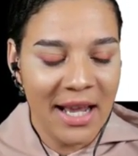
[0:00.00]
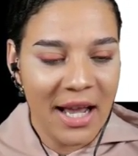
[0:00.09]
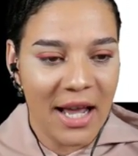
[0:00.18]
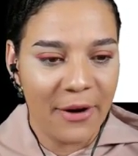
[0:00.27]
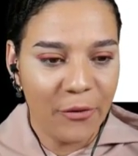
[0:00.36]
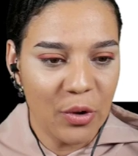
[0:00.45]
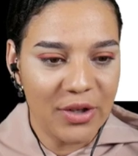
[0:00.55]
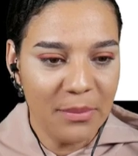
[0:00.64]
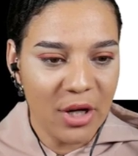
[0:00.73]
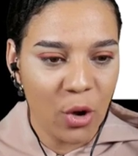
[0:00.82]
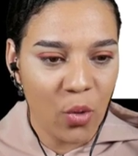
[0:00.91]
Uh, first, I'm
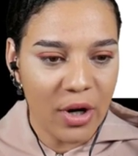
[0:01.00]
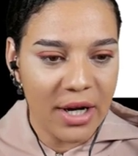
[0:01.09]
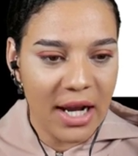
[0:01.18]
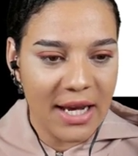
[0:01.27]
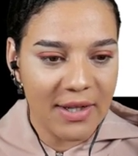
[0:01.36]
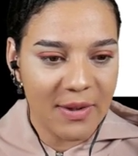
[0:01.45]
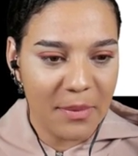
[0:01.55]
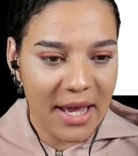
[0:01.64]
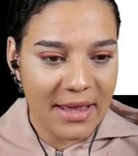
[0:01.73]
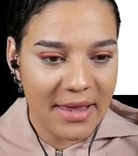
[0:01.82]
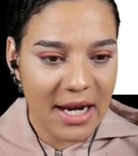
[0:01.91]
going to organize
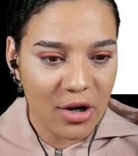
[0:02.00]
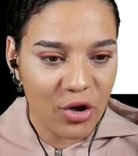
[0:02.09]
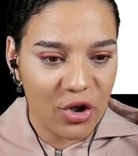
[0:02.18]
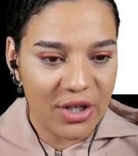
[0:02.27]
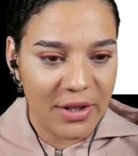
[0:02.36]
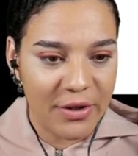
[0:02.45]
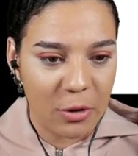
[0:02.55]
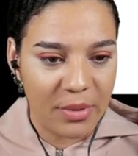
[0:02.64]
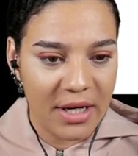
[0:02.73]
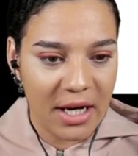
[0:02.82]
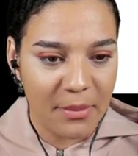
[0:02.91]
my layers just a little
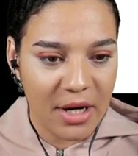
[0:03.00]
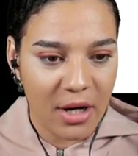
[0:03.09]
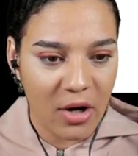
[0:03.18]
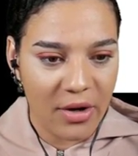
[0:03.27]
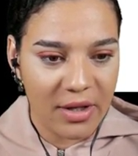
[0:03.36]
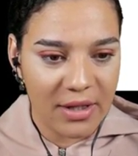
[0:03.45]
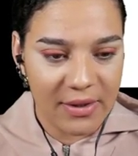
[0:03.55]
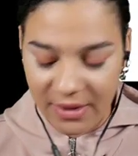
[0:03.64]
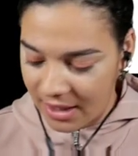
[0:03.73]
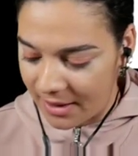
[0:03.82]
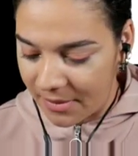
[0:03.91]
bit. I'm going to call
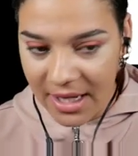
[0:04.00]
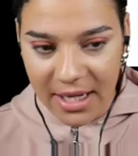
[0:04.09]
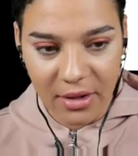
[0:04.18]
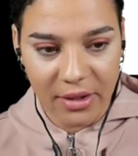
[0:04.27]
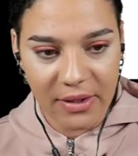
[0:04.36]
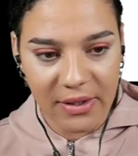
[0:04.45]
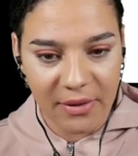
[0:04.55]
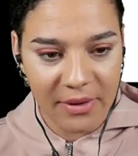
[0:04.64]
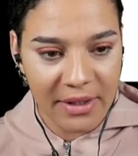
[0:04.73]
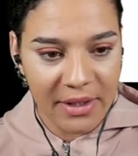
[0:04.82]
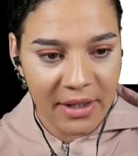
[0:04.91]
this um, hilt
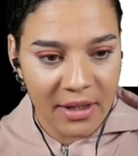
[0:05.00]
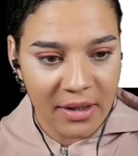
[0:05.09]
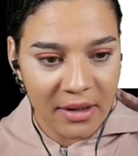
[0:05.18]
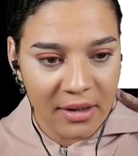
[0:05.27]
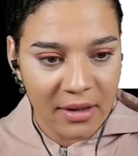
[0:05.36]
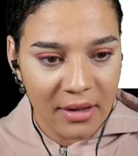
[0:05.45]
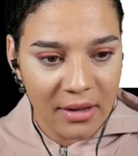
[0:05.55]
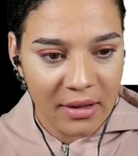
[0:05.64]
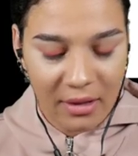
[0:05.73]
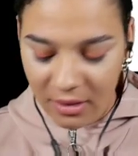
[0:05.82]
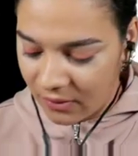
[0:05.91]

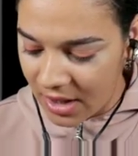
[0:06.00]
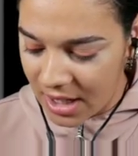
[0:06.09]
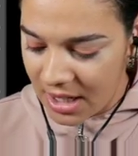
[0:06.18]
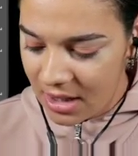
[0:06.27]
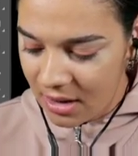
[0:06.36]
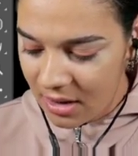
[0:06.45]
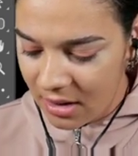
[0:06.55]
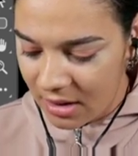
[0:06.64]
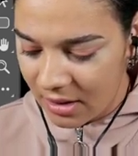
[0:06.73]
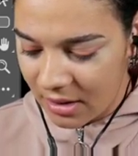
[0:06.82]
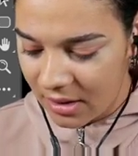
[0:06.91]
right
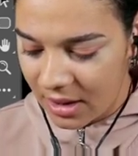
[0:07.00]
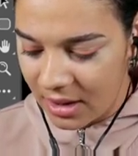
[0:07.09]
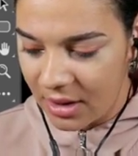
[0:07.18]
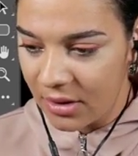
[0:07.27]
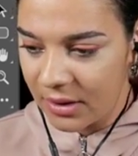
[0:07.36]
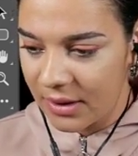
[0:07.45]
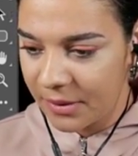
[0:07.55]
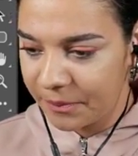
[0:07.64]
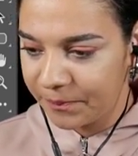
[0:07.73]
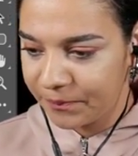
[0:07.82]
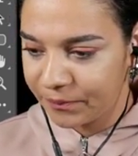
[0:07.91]
here, hilt,
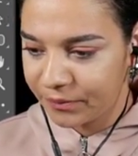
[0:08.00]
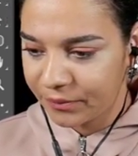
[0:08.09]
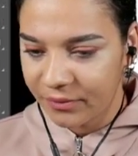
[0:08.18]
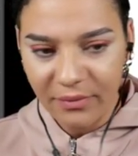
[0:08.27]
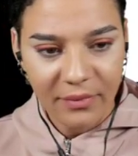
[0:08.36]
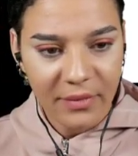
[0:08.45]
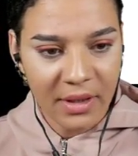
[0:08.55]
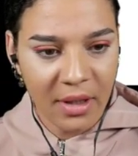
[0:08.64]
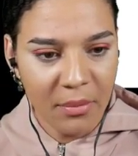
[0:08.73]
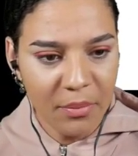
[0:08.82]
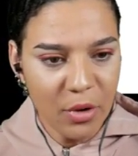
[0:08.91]

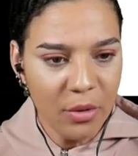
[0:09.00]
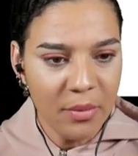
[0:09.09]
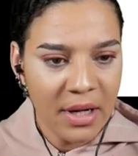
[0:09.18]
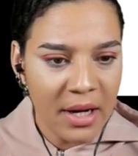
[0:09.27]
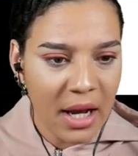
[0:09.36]
boom.